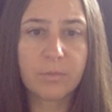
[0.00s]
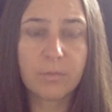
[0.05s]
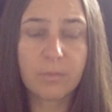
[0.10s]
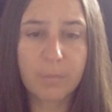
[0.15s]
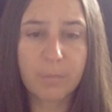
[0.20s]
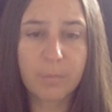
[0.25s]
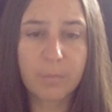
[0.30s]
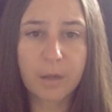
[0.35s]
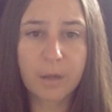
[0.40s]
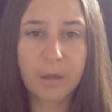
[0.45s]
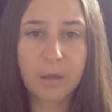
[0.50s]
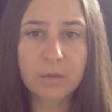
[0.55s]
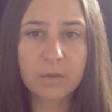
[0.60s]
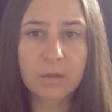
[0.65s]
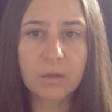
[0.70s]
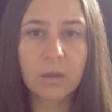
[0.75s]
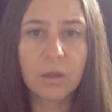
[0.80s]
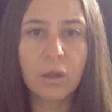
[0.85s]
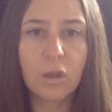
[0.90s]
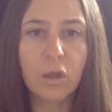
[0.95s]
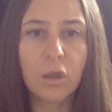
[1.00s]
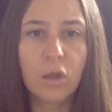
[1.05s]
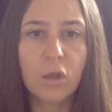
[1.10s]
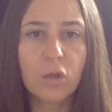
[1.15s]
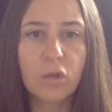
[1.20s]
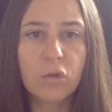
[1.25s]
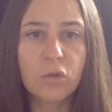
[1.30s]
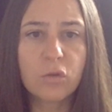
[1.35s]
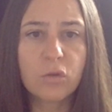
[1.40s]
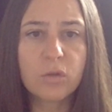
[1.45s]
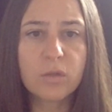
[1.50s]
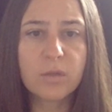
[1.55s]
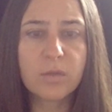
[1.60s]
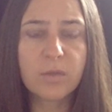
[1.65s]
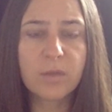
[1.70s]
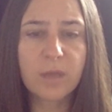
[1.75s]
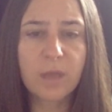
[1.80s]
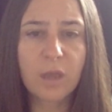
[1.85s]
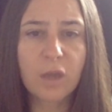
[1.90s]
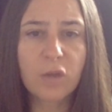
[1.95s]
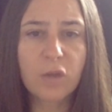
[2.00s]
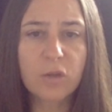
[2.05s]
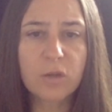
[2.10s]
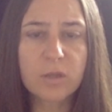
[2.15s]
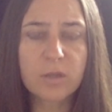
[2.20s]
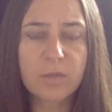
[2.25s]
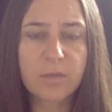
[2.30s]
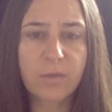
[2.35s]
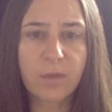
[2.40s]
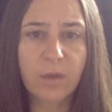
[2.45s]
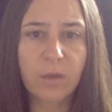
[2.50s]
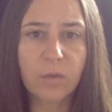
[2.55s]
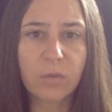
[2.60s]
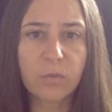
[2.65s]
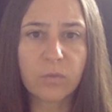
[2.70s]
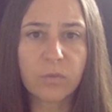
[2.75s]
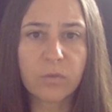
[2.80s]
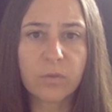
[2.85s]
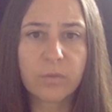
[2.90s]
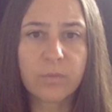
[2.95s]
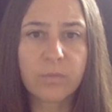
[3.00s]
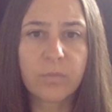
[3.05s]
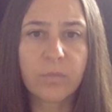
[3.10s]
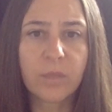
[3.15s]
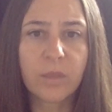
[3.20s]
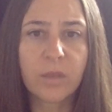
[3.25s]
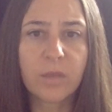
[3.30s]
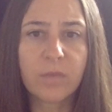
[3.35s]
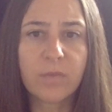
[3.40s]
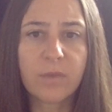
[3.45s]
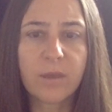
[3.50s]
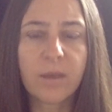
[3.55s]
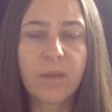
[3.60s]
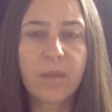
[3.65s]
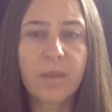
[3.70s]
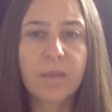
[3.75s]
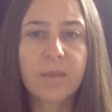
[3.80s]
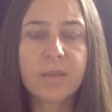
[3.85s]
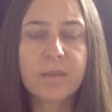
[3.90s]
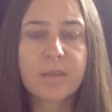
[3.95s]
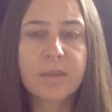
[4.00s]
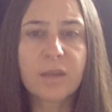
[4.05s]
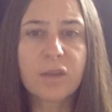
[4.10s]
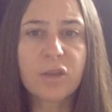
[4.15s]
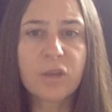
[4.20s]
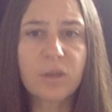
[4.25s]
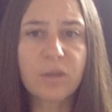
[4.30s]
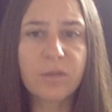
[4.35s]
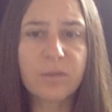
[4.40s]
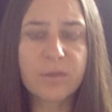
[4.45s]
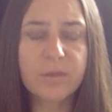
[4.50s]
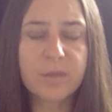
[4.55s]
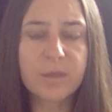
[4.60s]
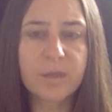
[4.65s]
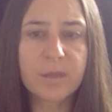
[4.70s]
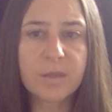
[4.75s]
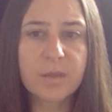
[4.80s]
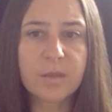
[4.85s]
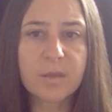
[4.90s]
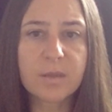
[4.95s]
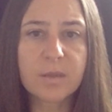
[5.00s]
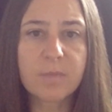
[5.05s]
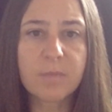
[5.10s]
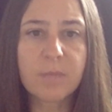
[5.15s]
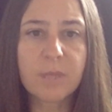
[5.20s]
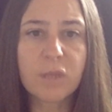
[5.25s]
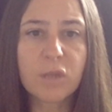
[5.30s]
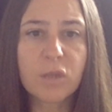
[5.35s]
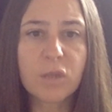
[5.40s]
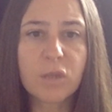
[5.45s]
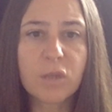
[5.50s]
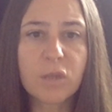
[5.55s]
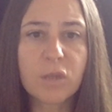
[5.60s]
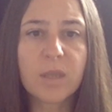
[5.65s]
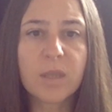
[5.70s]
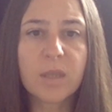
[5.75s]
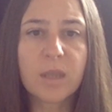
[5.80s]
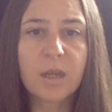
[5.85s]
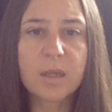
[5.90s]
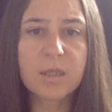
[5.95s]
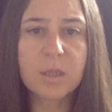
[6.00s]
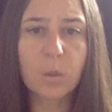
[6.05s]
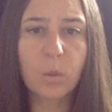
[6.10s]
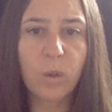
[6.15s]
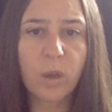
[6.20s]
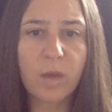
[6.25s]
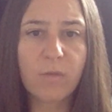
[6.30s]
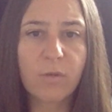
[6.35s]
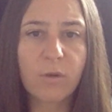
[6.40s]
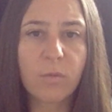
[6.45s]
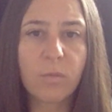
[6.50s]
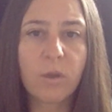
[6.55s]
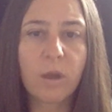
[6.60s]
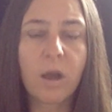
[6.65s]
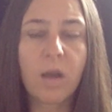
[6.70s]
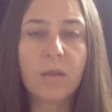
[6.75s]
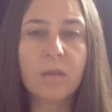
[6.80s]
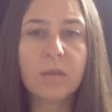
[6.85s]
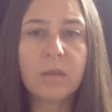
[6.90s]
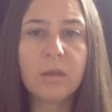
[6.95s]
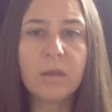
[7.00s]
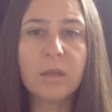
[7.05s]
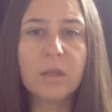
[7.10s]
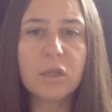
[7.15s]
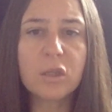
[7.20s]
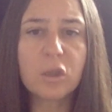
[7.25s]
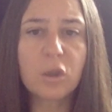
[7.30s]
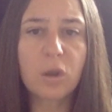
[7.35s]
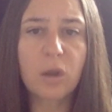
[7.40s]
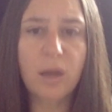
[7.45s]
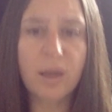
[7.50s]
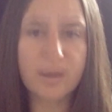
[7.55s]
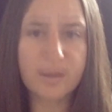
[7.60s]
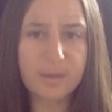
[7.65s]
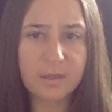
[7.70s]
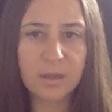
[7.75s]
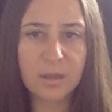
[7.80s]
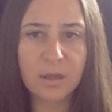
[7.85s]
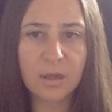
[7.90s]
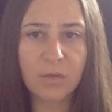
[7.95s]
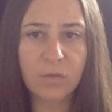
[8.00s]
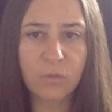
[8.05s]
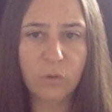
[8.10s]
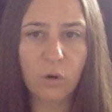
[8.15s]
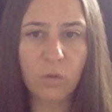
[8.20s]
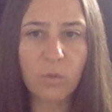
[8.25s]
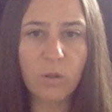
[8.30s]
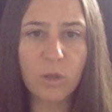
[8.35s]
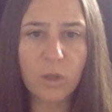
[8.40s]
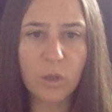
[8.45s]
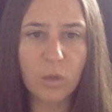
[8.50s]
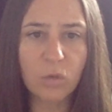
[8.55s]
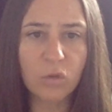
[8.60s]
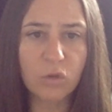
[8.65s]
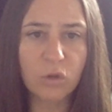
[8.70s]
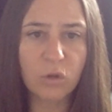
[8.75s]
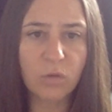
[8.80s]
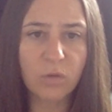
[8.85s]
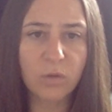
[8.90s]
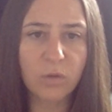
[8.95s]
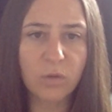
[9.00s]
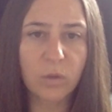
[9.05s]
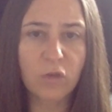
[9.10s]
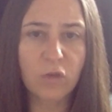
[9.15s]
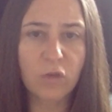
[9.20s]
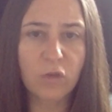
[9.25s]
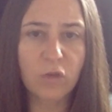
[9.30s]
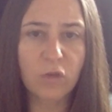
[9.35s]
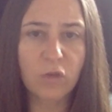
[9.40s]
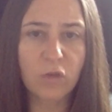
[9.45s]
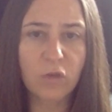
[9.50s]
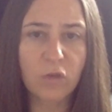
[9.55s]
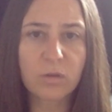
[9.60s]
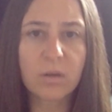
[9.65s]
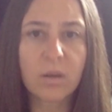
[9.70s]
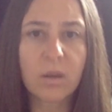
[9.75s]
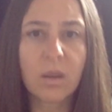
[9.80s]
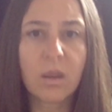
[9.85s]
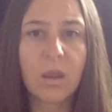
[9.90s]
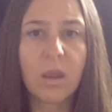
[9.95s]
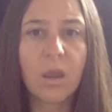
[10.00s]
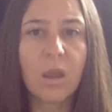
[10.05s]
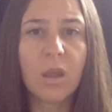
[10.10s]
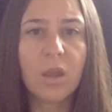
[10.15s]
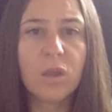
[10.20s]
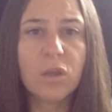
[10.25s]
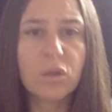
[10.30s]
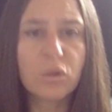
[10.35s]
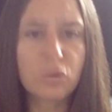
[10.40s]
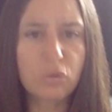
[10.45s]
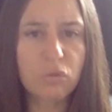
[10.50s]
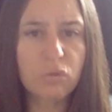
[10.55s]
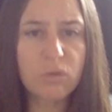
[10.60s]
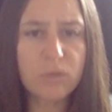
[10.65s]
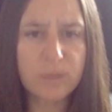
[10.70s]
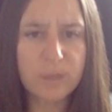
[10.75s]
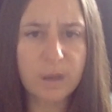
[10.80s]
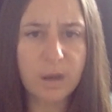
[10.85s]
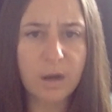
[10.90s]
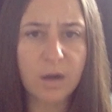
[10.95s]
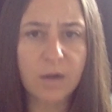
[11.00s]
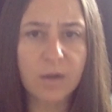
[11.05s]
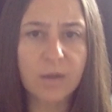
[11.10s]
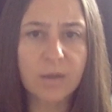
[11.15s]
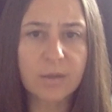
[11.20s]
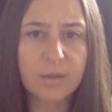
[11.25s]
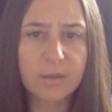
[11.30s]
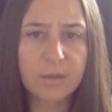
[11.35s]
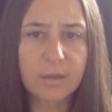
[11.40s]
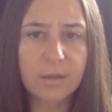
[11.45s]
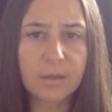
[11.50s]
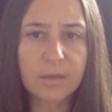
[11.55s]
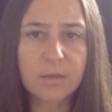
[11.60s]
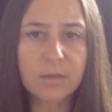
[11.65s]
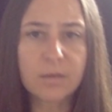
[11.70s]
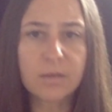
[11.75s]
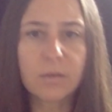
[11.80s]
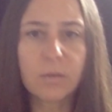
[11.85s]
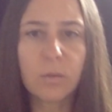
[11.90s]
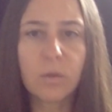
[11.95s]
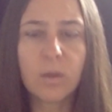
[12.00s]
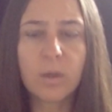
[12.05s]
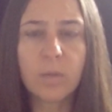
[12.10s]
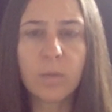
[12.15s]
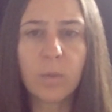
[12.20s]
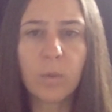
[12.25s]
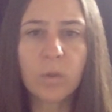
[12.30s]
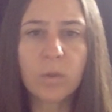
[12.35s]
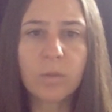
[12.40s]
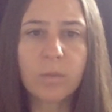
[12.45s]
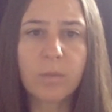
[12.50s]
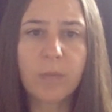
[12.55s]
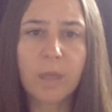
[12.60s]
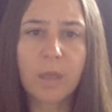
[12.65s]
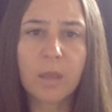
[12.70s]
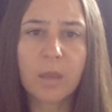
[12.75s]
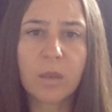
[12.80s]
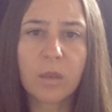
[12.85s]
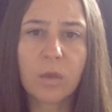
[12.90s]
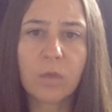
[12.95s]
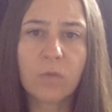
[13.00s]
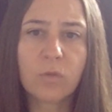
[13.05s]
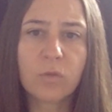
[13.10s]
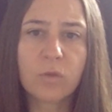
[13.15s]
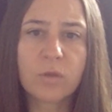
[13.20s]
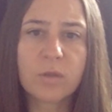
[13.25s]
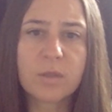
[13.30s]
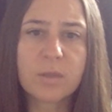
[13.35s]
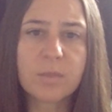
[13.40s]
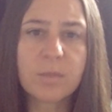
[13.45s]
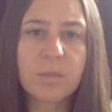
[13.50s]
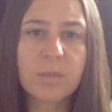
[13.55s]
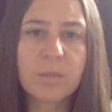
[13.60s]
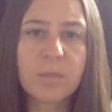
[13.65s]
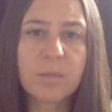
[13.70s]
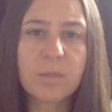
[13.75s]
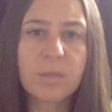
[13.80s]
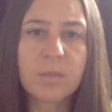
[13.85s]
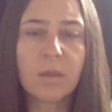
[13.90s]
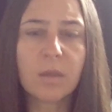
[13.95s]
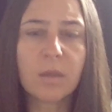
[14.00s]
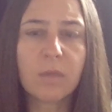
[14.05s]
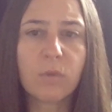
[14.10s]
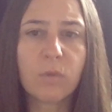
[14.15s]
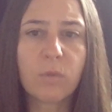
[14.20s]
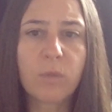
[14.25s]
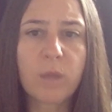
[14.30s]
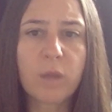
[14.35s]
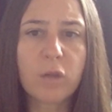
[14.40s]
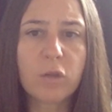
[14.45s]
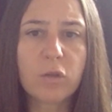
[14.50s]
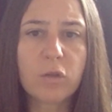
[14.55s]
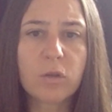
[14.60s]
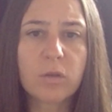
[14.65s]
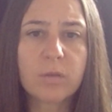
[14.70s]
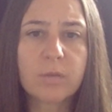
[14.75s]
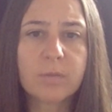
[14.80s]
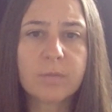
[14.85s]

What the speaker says: but justification is found in the fact that such emphasis is a means of getting us away from unduly scholastic and formal notion of education. Schools are, indeed, one important method of transmitting information,